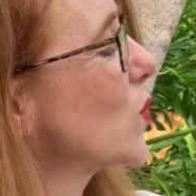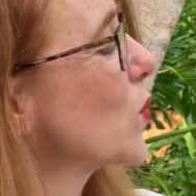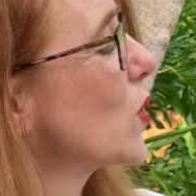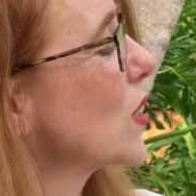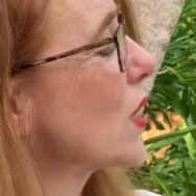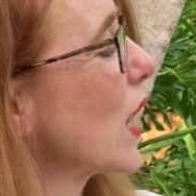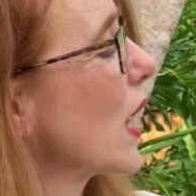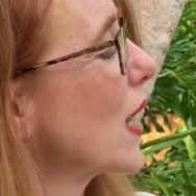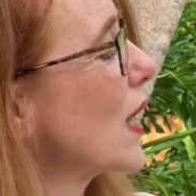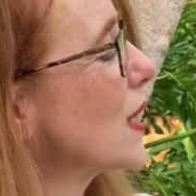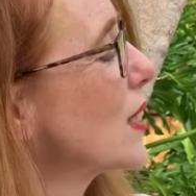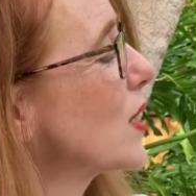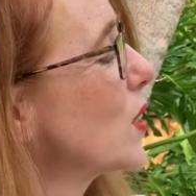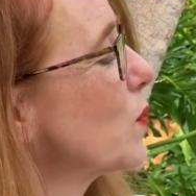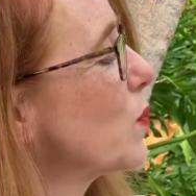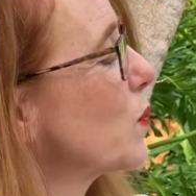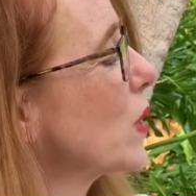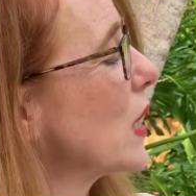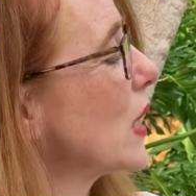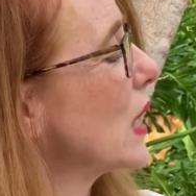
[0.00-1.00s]
we like to
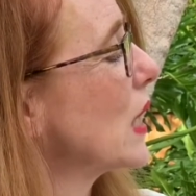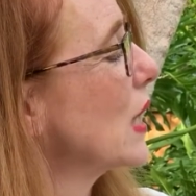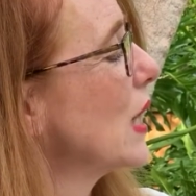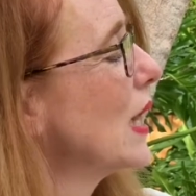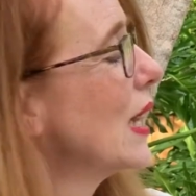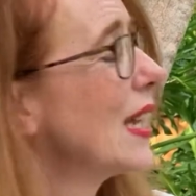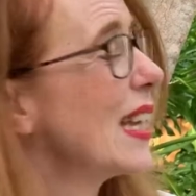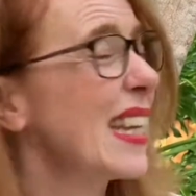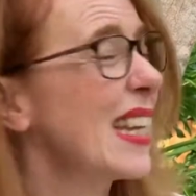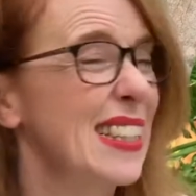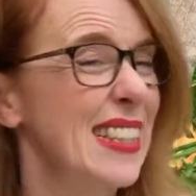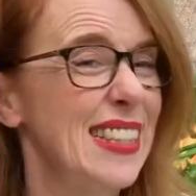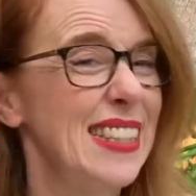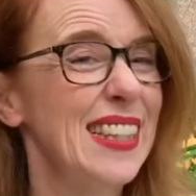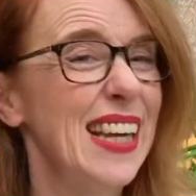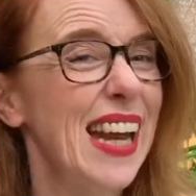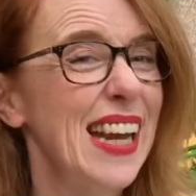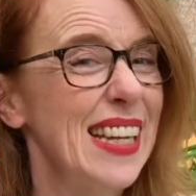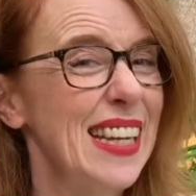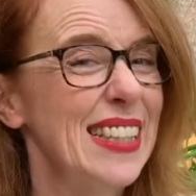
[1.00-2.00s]
be
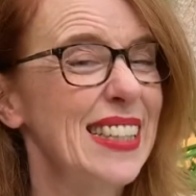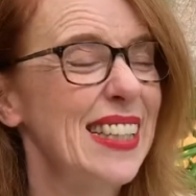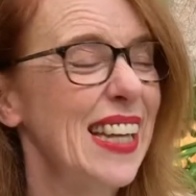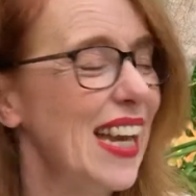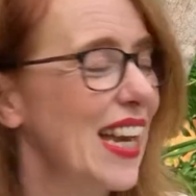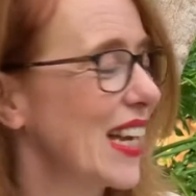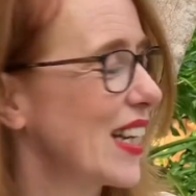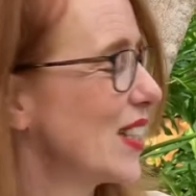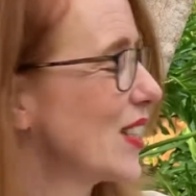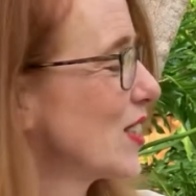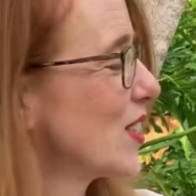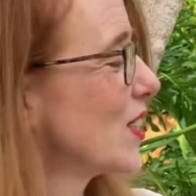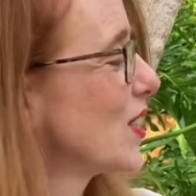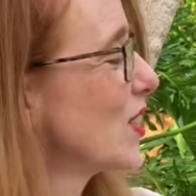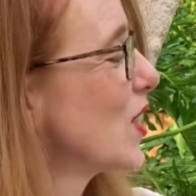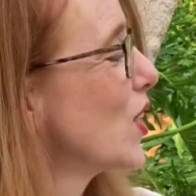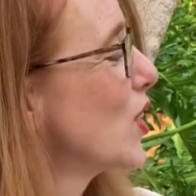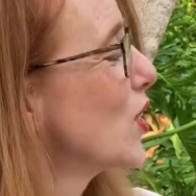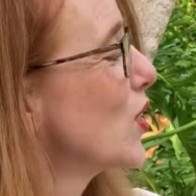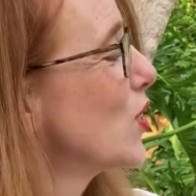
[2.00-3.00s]
inside a tent,
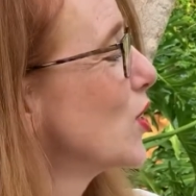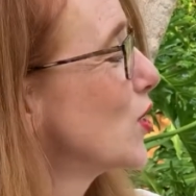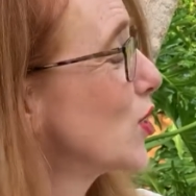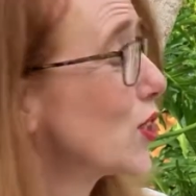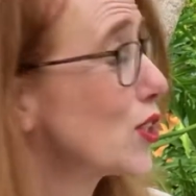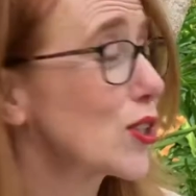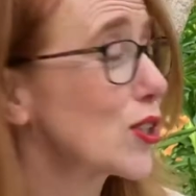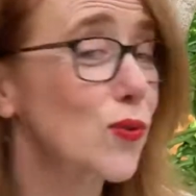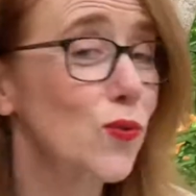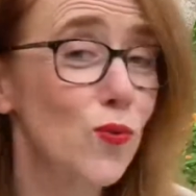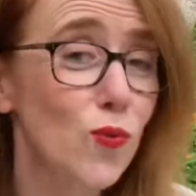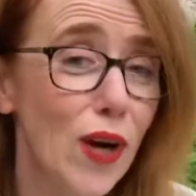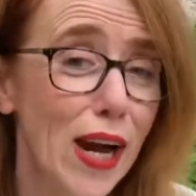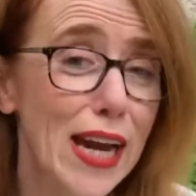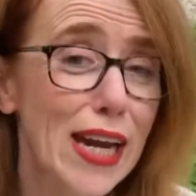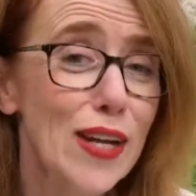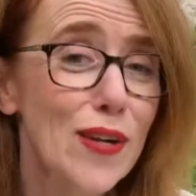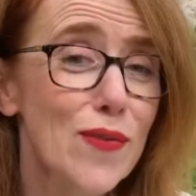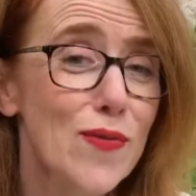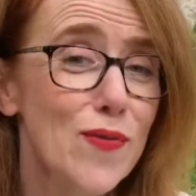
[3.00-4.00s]
just
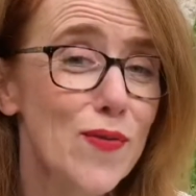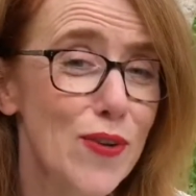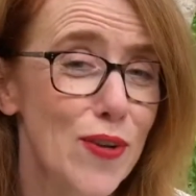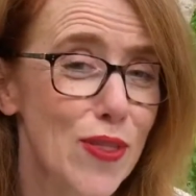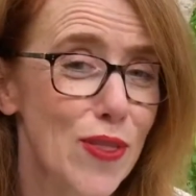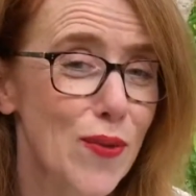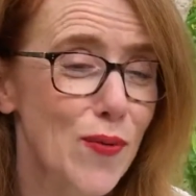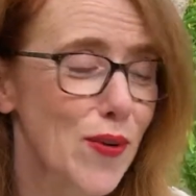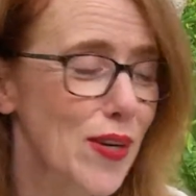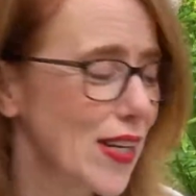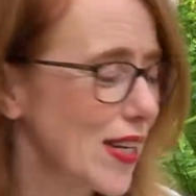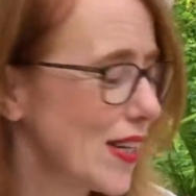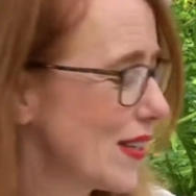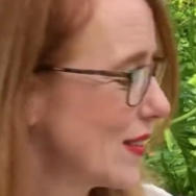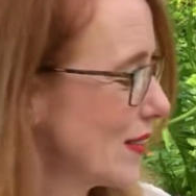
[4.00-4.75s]
right for three.